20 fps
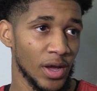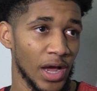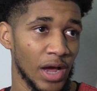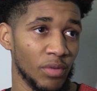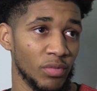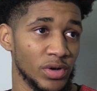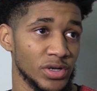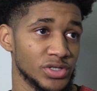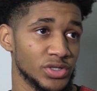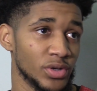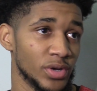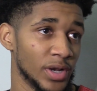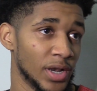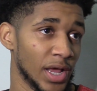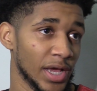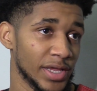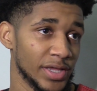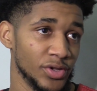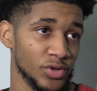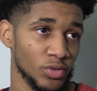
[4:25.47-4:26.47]
I want to show that
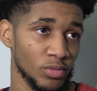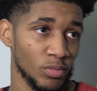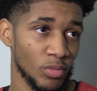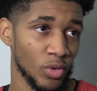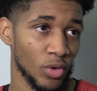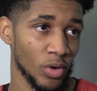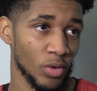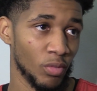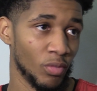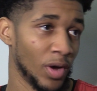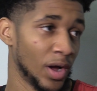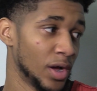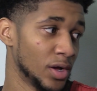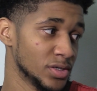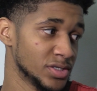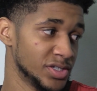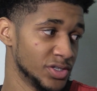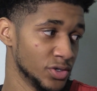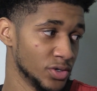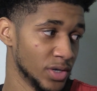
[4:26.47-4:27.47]
I can do more
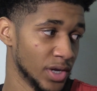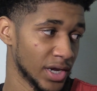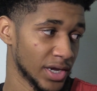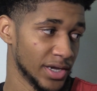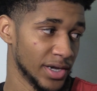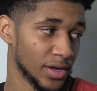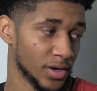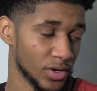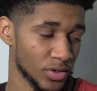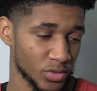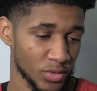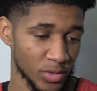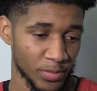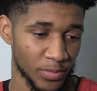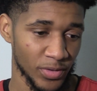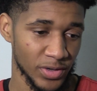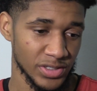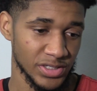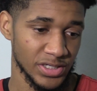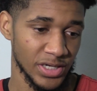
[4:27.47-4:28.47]
while still knocking down the
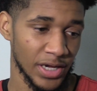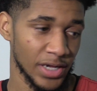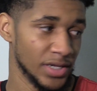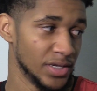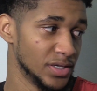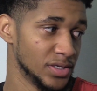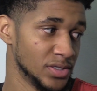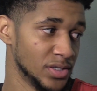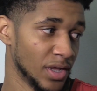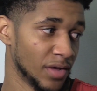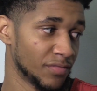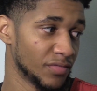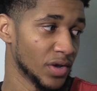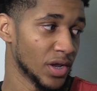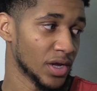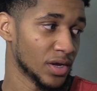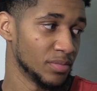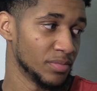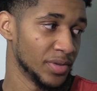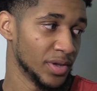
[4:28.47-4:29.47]
3-point shot, and I feel
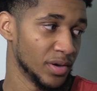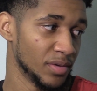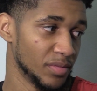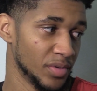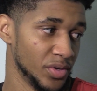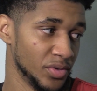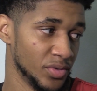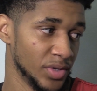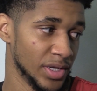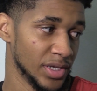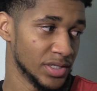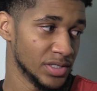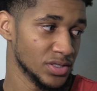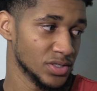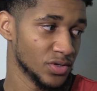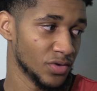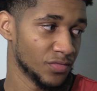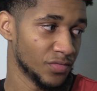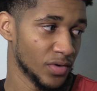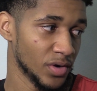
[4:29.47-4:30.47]
like I've been able to do that
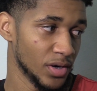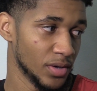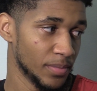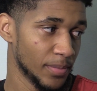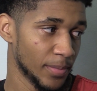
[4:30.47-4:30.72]
so far.